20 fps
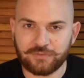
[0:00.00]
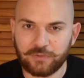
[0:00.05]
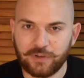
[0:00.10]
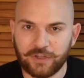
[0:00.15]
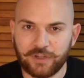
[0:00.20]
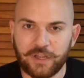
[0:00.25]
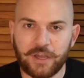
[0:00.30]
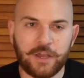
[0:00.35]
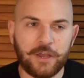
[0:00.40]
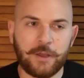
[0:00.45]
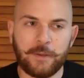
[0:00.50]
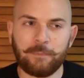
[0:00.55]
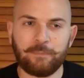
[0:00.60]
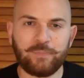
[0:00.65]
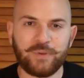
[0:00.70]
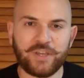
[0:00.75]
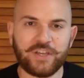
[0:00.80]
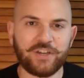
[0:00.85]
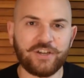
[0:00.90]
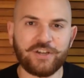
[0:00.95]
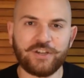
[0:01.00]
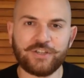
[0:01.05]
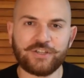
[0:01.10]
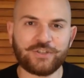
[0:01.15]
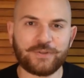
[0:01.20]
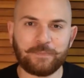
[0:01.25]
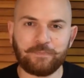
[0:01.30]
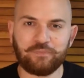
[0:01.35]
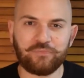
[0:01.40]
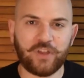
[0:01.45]
one.
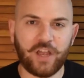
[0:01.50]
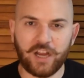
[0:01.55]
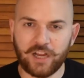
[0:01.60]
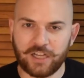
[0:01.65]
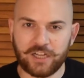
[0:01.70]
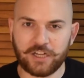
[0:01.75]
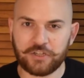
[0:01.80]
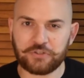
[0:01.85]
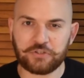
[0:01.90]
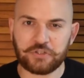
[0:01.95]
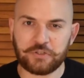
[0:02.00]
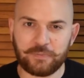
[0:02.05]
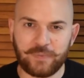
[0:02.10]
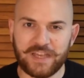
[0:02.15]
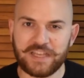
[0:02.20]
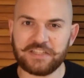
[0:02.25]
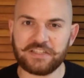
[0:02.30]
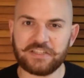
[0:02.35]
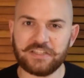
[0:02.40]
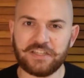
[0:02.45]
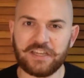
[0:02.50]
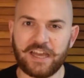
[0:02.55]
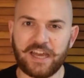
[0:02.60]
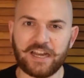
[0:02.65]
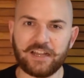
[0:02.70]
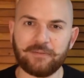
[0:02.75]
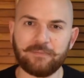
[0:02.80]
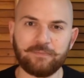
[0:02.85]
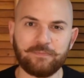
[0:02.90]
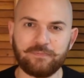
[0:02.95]
Because our country's basically at
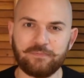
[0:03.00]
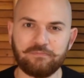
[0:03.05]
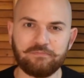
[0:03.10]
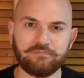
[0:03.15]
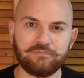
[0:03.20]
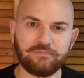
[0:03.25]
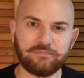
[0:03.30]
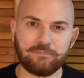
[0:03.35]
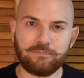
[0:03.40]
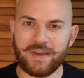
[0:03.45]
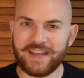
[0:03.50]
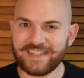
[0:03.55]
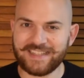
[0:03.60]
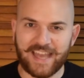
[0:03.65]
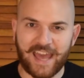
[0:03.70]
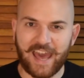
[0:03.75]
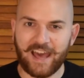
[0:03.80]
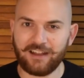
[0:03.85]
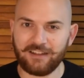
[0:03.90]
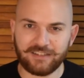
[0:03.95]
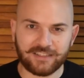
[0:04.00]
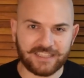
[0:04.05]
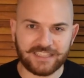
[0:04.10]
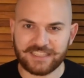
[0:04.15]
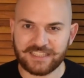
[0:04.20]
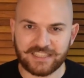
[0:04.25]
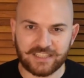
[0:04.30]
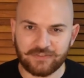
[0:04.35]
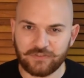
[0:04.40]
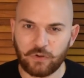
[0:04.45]
a mentality
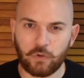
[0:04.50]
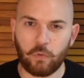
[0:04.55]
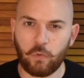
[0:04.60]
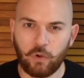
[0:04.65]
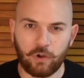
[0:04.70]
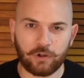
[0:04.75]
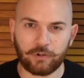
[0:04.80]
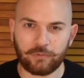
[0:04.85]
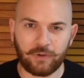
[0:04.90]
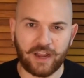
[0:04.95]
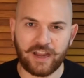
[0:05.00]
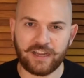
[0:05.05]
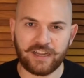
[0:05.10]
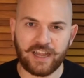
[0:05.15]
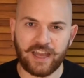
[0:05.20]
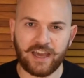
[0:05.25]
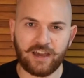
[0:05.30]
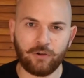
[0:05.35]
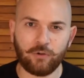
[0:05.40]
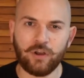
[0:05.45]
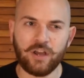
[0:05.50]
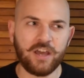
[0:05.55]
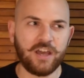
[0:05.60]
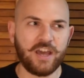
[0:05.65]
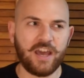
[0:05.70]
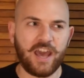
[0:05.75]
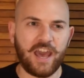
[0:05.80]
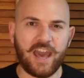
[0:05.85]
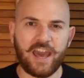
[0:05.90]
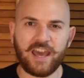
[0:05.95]
civil war right now.
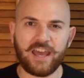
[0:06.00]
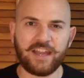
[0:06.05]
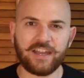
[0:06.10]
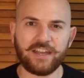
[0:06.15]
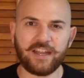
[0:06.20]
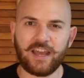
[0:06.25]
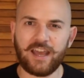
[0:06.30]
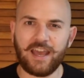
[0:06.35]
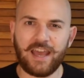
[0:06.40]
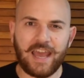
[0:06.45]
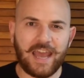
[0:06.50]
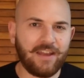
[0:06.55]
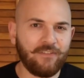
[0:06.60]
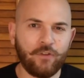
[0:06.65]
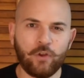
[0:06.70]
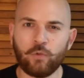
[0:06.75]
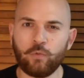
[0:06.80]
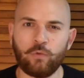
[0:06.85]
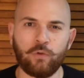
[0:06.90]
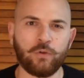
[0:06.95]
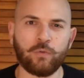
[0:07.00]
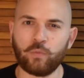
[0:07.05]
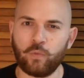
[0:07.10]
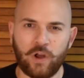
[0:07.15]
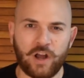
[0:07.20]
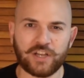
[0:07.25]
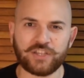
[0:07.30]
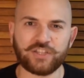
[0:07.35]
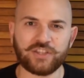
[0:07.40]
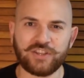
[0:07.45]
And everyone
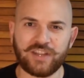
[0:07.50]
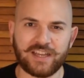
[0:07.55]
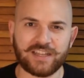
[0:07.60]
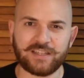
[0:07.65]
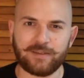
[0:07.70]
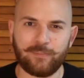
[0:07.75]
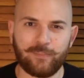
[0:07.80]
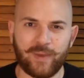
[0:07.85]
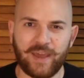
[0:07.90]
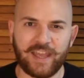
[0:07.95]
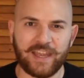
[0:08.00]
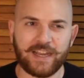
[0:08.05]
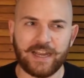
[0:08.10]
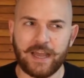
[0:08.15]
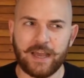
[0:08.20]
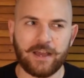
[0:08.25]
watching that debate,